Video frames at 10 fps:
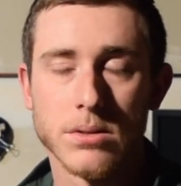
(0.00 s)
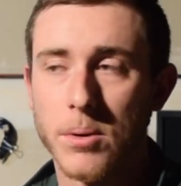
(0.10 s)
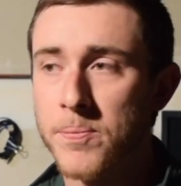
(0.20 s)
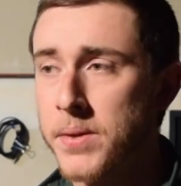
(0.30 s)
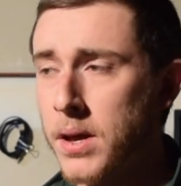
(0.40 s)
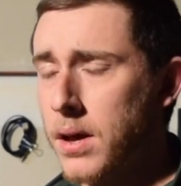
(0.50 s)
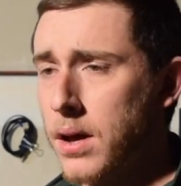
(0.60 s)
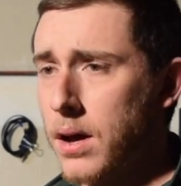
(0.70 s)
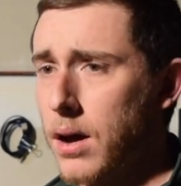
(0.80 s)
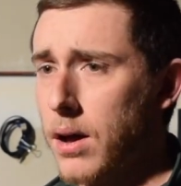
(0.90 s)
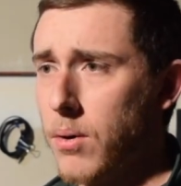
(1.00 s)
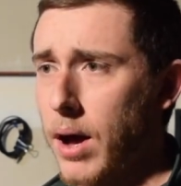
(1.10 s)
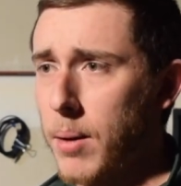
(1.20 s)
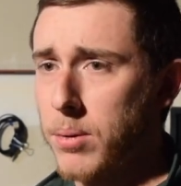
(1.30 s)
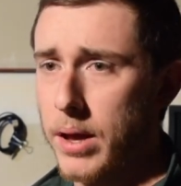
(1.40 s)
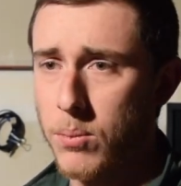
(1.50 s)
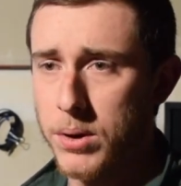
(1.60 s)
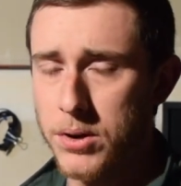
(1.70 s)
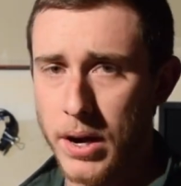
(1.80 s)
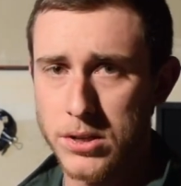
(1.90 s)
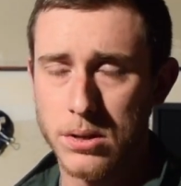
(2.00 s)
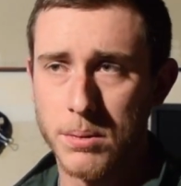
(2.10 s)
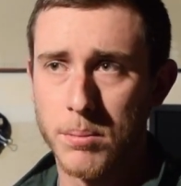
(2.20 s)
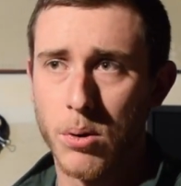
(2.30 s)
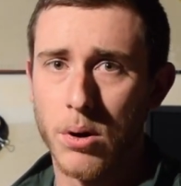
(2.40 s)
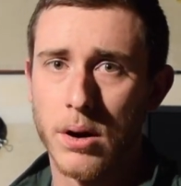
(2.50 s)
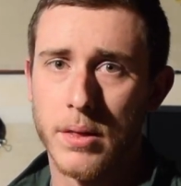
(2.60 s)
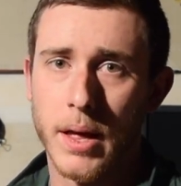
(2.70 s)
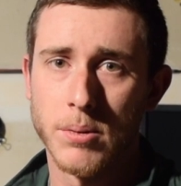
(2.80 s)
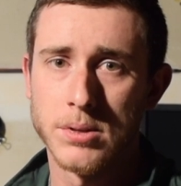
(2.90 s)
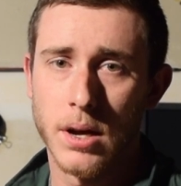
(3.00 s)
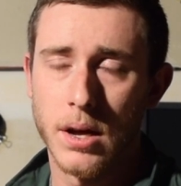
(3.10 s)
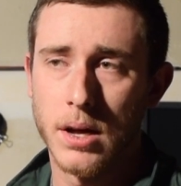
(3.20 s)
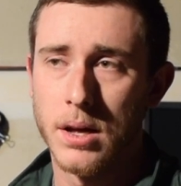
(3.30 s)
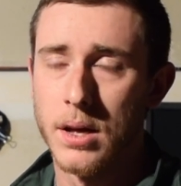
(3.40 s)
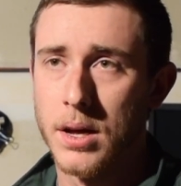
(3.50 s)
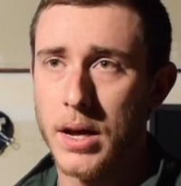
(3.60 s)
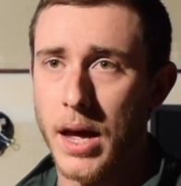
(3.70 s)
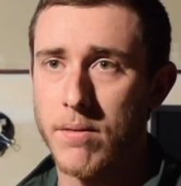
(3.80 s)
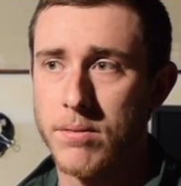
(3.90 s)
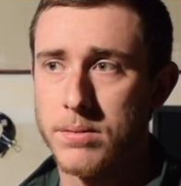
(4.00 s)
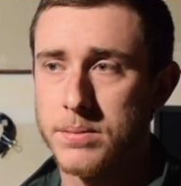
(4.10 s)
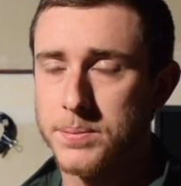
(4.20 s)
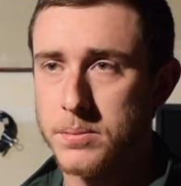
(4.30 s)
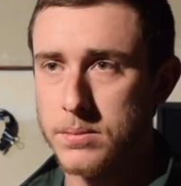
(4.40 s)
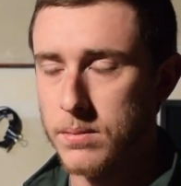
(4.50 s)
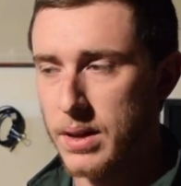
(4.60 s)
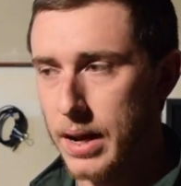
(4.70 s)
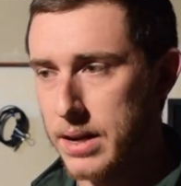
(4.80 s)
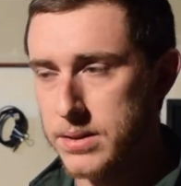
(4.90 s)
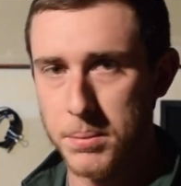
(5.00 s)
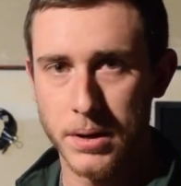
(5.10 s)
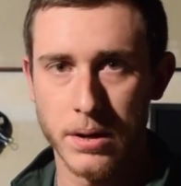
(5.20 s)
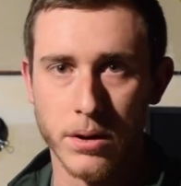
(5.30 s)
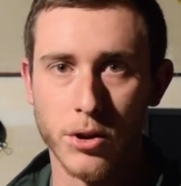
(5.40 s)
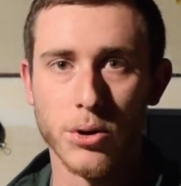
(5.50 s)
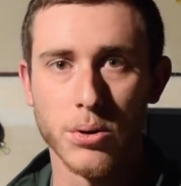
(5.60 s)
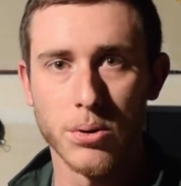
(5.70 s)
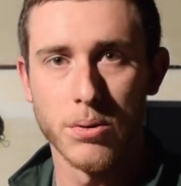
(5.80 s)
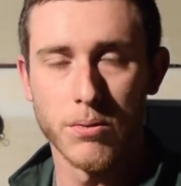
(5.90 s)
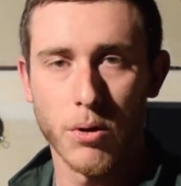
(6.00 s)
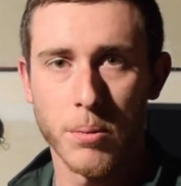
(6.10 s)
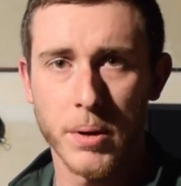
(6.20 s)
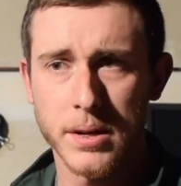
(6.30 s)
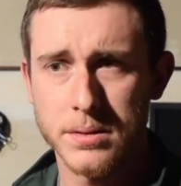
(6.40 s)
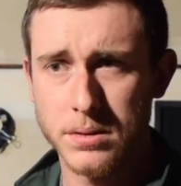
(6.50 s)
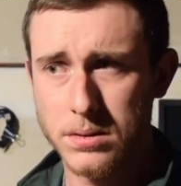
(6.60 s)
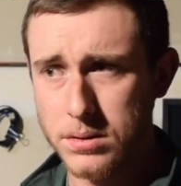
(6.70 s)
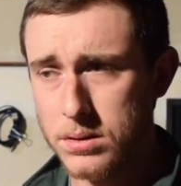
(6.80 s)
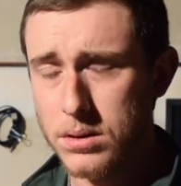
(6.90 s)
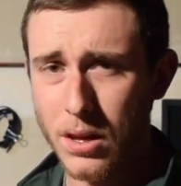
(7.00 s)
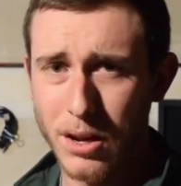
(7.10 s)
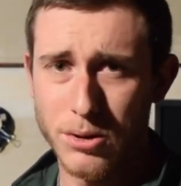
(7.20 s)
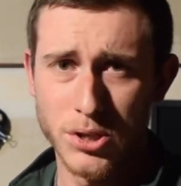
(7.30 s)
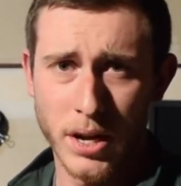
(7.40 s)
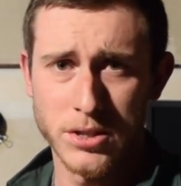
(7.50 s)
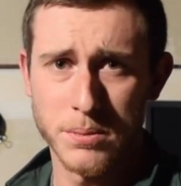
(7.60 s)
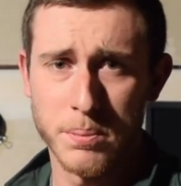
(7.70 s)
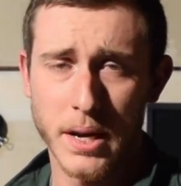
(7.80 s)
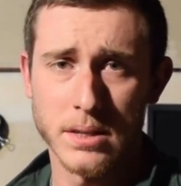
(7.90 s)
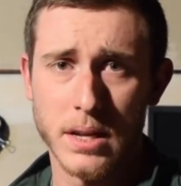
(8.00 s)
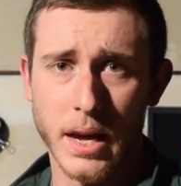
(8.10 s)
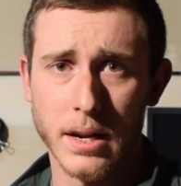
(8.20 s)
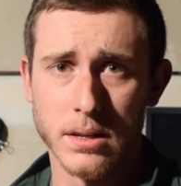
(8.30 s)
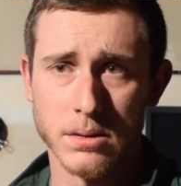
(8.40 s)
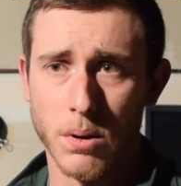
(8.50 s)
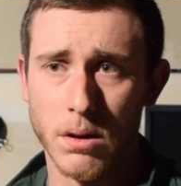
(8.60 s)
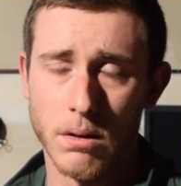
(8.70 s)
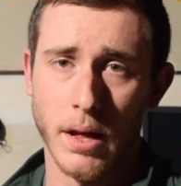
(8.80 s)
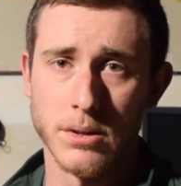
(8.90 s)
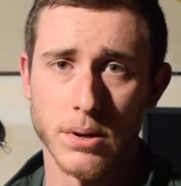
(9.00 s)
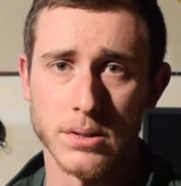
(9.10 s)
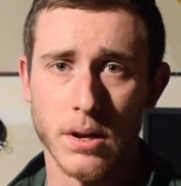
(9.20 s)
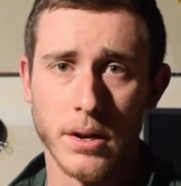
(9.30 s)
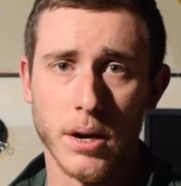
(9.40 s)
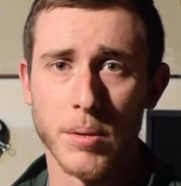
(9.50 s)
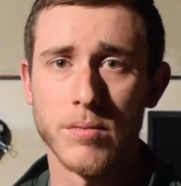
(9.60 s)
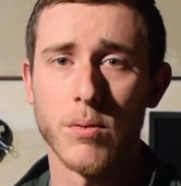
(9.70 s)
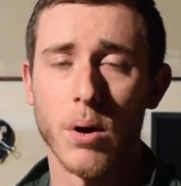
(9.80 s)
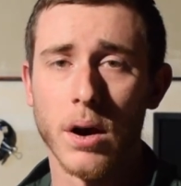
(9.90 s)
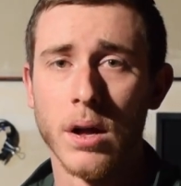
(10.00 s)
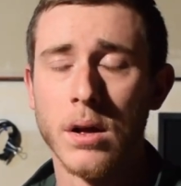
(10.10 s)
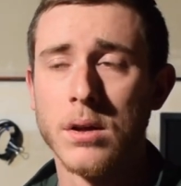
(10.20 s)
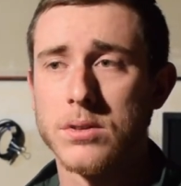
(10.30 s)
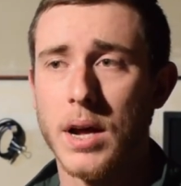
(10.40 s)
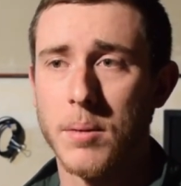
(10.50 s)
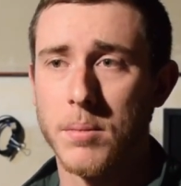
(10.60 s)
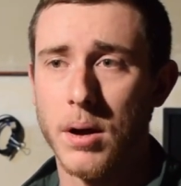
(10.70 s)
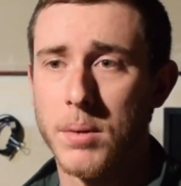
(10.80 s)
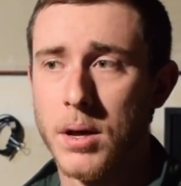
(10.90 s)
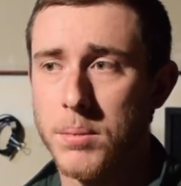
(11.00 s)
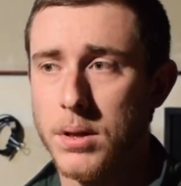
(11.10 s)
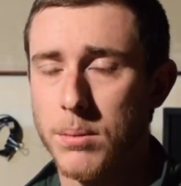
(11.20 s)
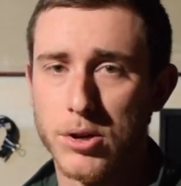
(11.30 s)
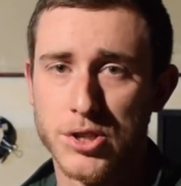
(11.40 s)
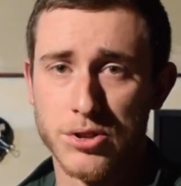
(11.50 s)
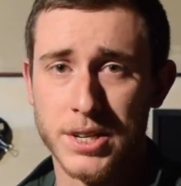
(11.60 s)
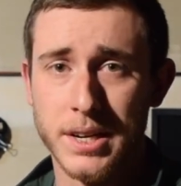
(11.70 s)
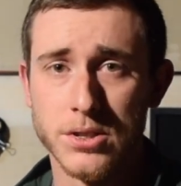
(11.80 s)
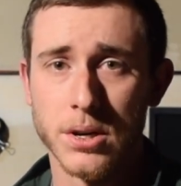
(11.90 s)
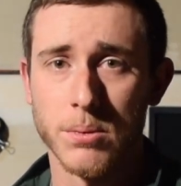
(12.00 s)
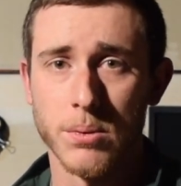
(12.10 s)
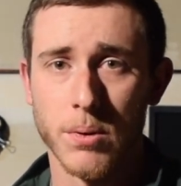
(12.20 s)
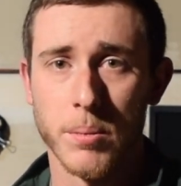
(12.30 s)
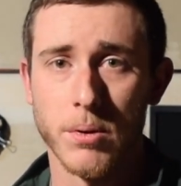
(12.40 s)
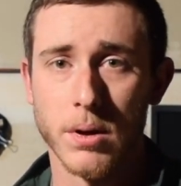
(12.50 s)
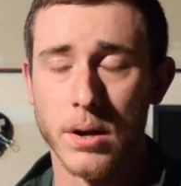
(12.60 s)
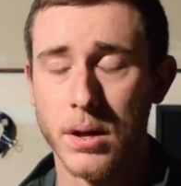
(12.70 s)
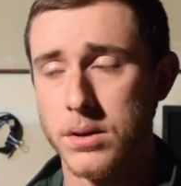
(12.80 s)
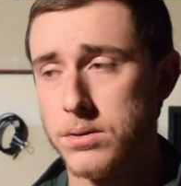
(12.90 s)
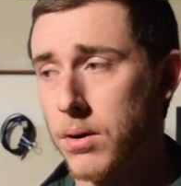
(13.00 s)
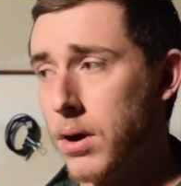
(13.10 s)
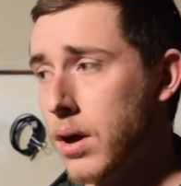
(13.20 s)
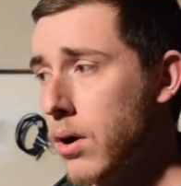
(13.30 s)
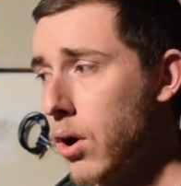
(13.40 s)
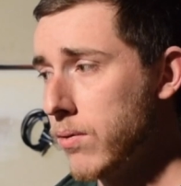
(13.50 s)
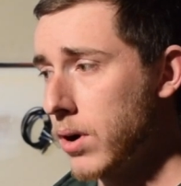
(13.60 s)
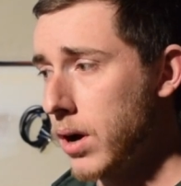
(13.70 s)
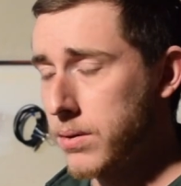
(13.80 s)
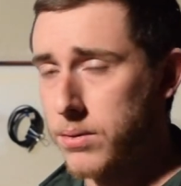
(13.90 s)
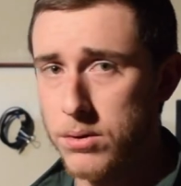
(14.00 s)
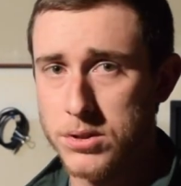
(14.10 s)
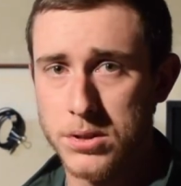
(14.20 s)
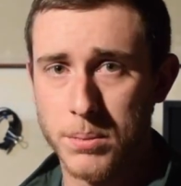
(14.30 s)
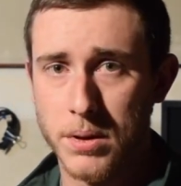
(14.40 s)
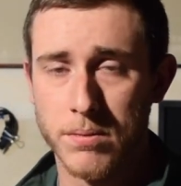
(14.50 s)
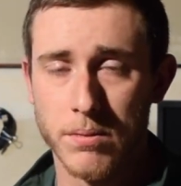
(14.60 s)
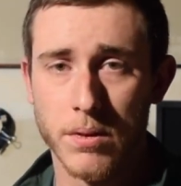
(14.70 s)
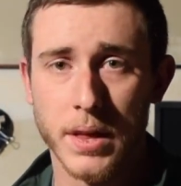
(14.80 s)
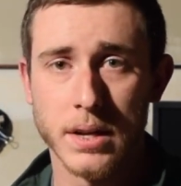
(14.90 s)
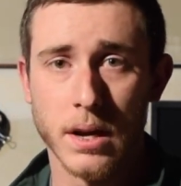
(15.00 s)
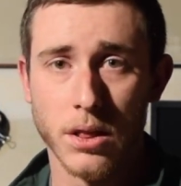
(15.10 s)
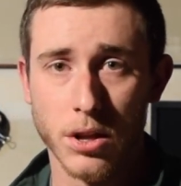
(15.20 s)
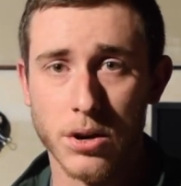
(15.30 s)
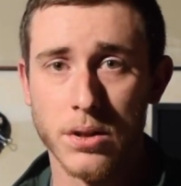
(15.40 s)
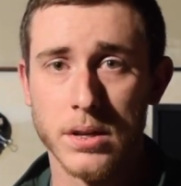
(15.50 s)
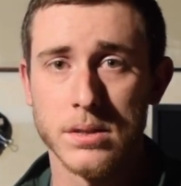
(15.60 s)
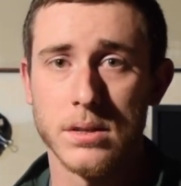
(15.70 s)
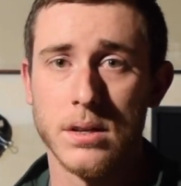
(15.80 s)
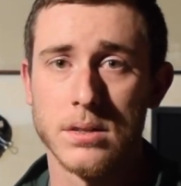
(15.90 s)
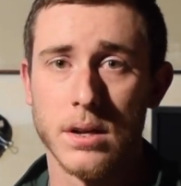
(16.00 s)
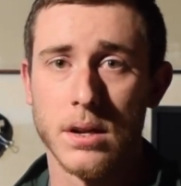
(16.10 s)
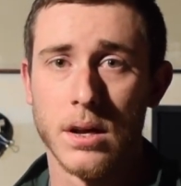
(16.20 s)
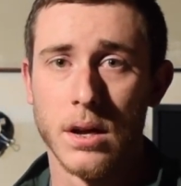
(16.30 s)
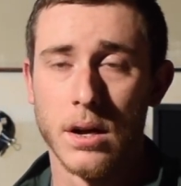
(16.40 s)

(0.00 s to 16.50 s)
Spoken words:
So I played wind direction a little bit more. That was kind of something new for me. Usually I just pick a stand because, that's where I saw deer before. So now I'm being a little more strategic with what I'm doing. So overall, those are some of the things I learned this season.